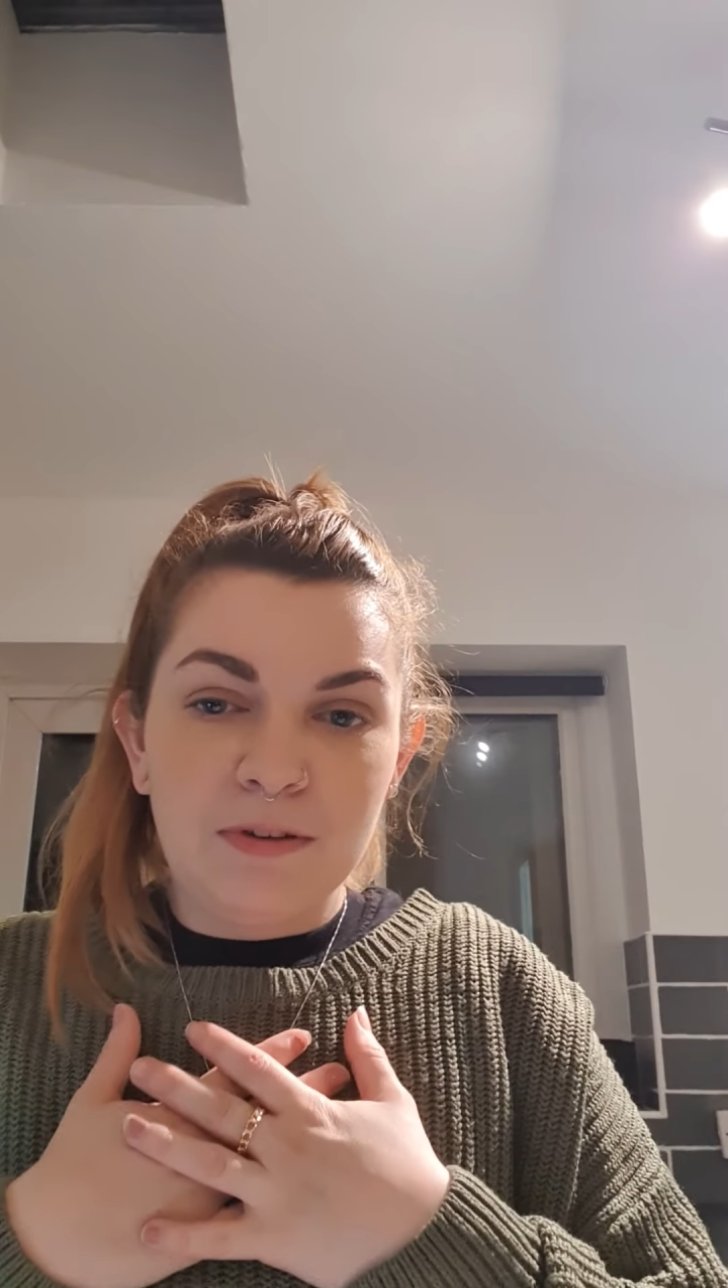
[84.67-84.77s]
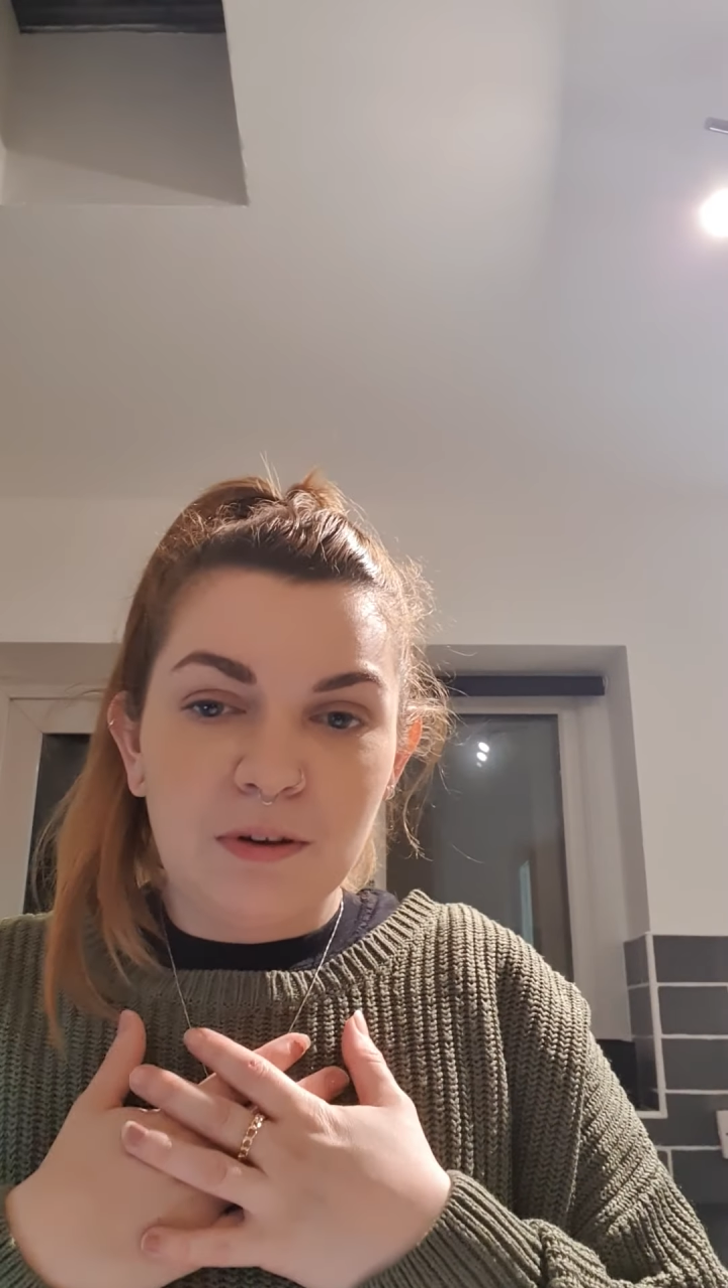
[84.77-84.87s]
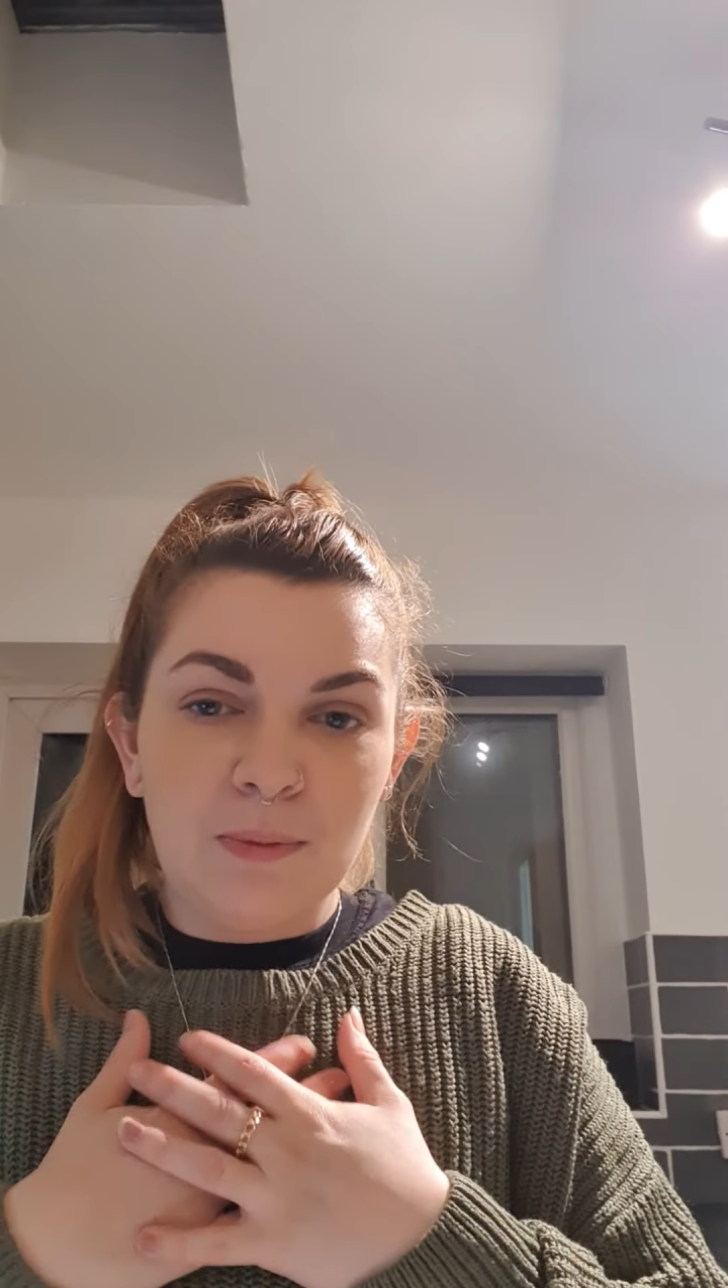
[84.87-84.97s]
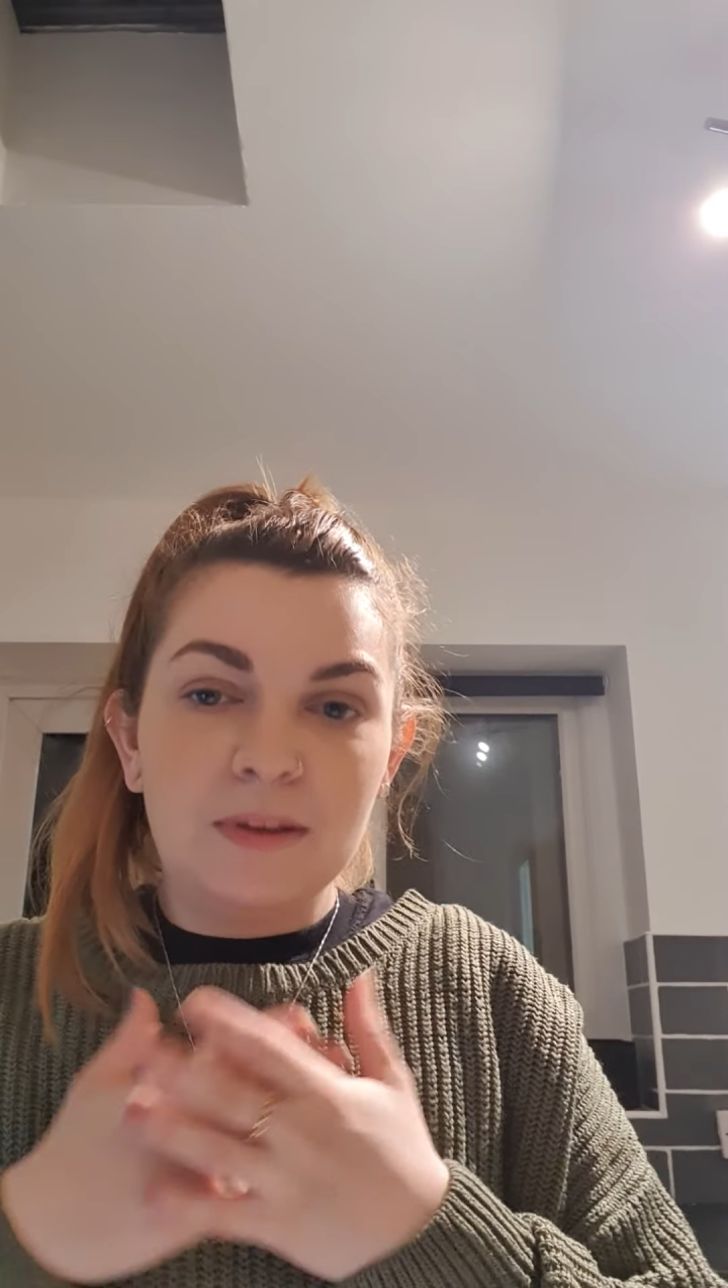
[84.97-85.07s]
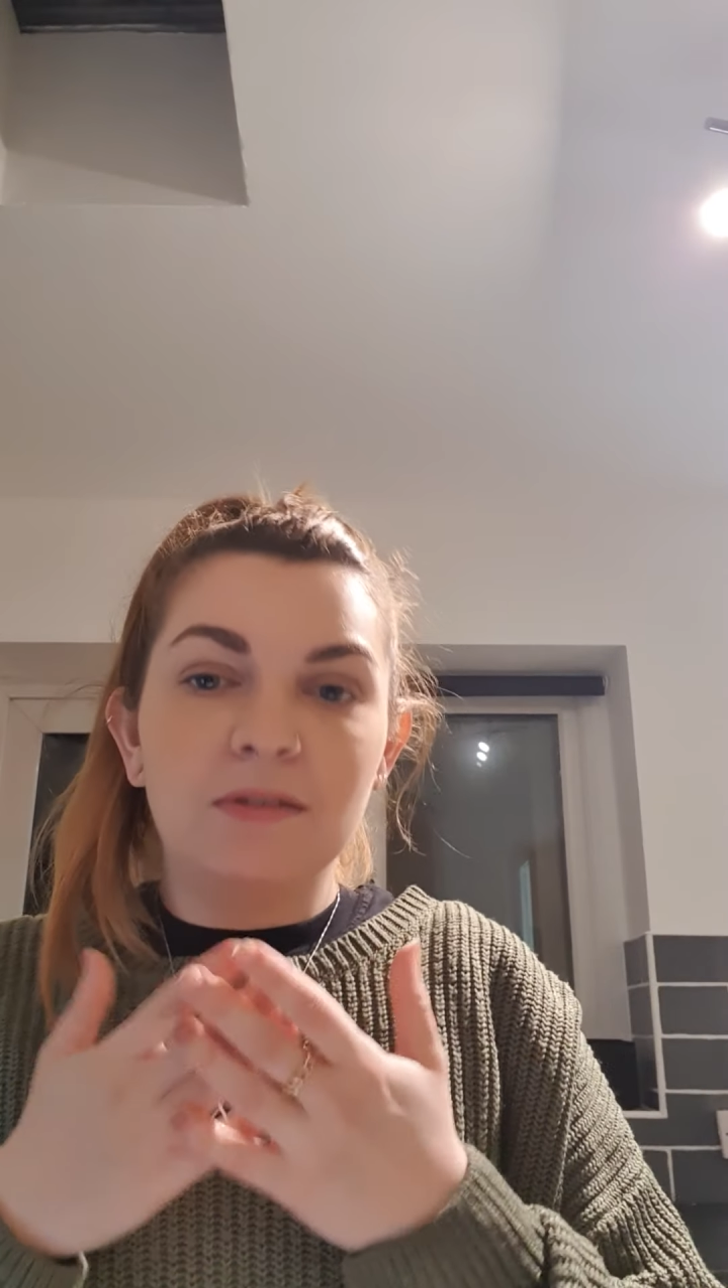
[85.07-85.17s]

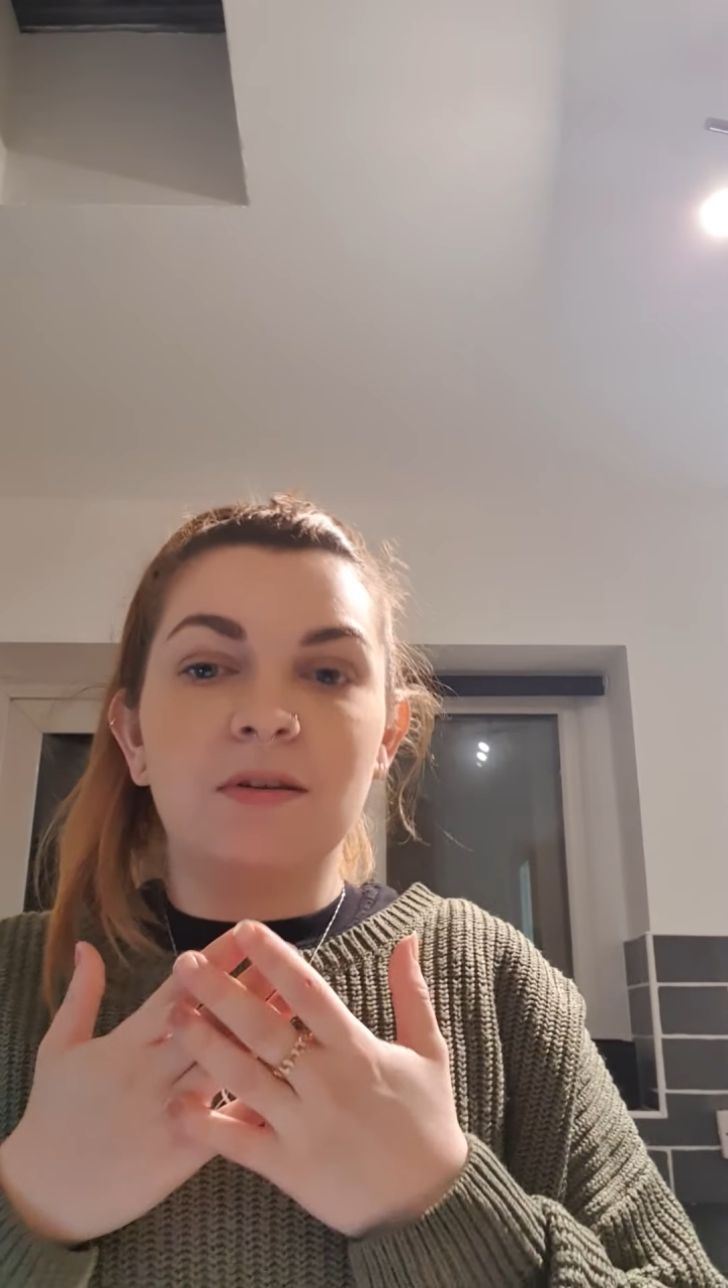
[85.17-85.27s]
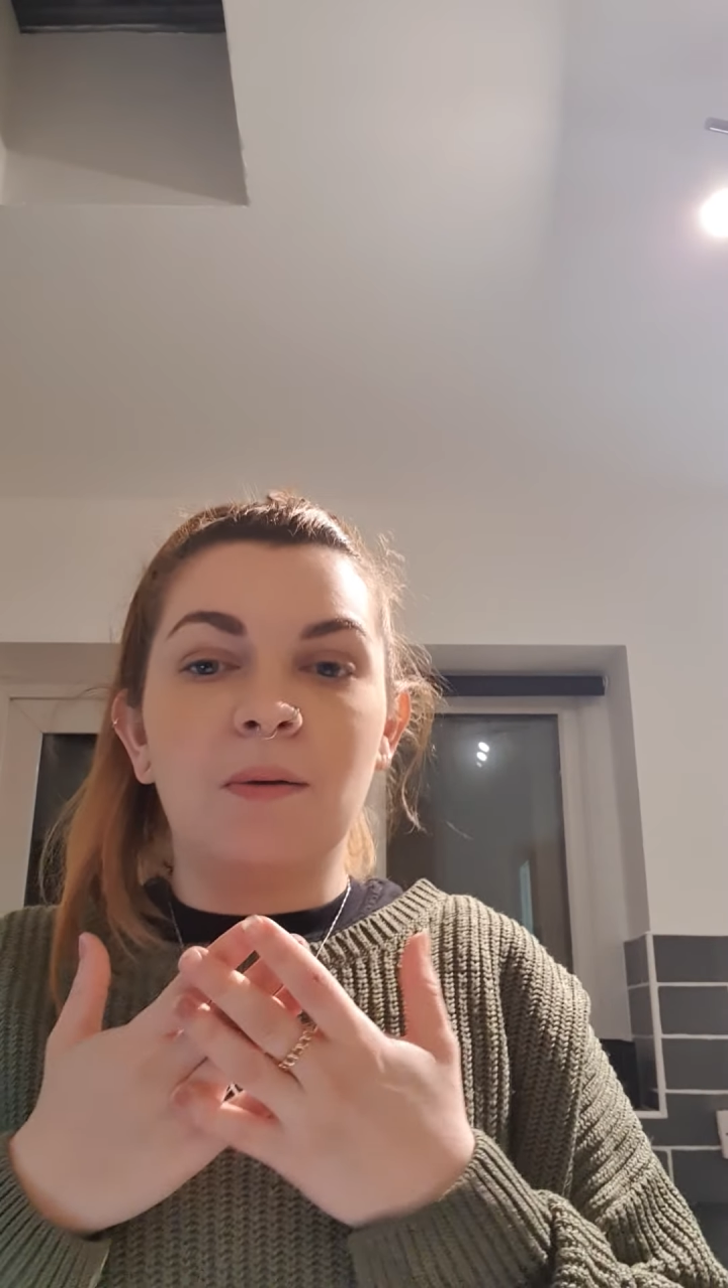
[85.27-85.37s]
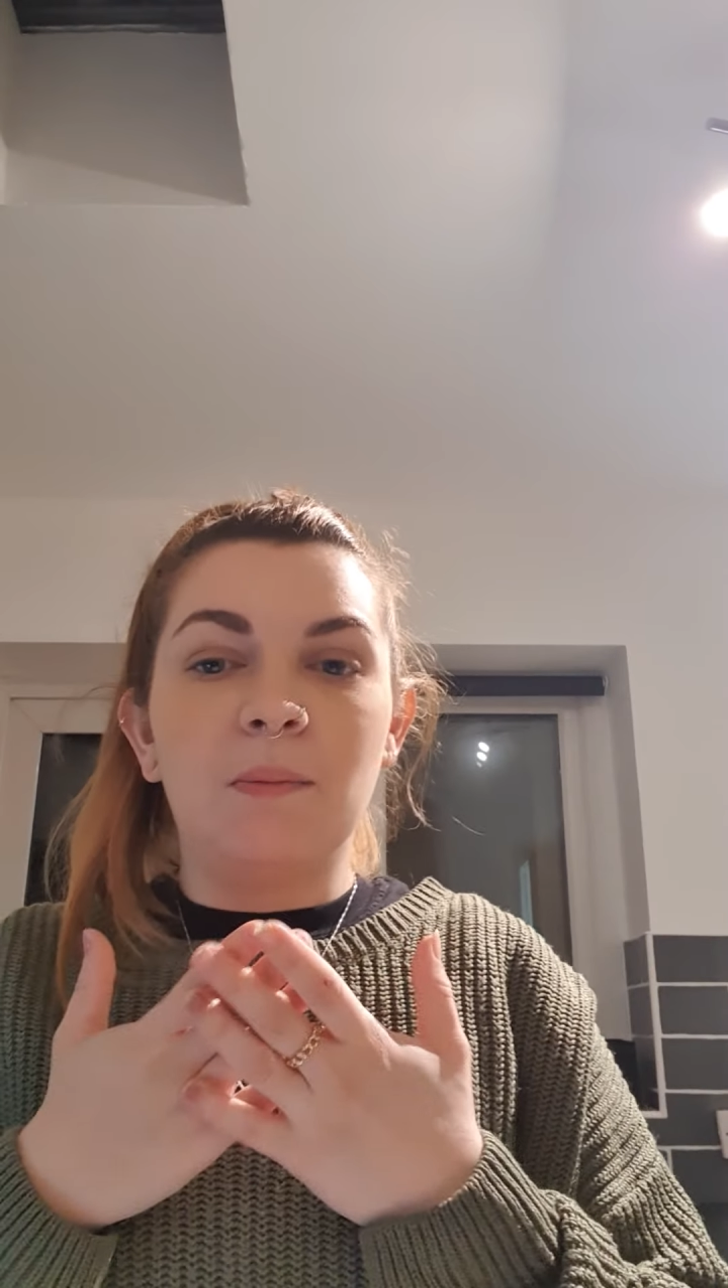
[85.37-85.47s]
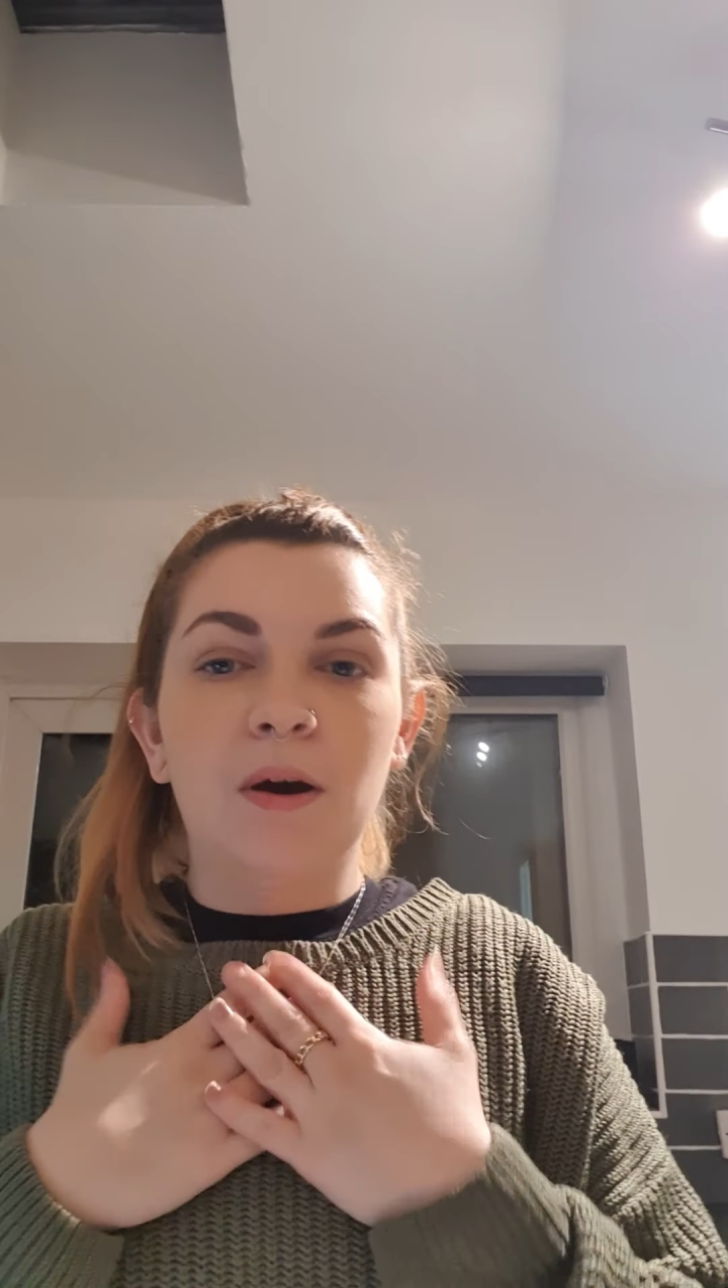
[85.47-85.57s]
doing some